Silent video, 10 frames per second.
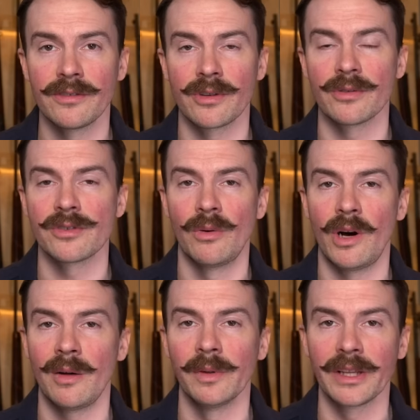So there's no
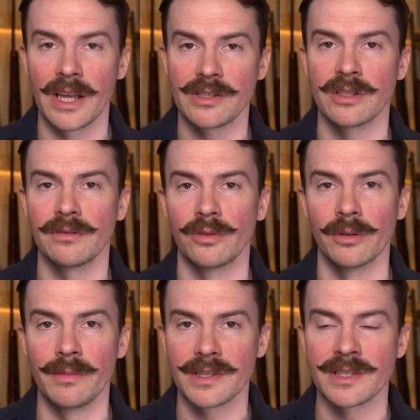obligation for
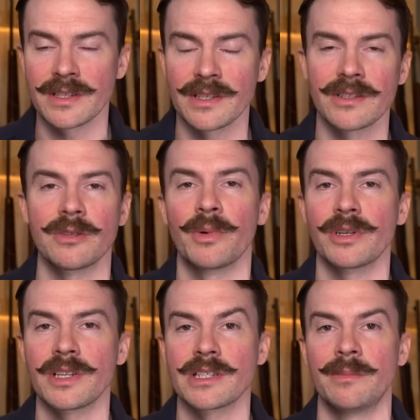businesses to
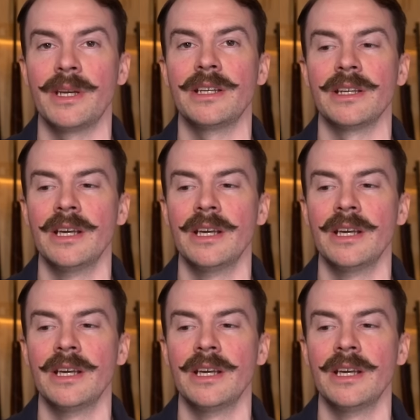participate,